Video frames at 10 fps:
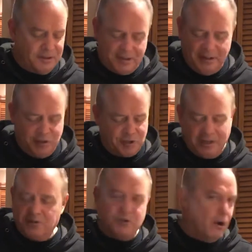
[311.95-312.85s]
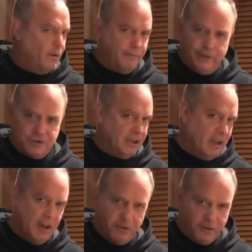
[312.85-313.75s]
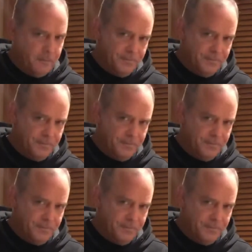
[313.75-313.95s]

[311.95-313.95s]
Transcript: these things don't fit together,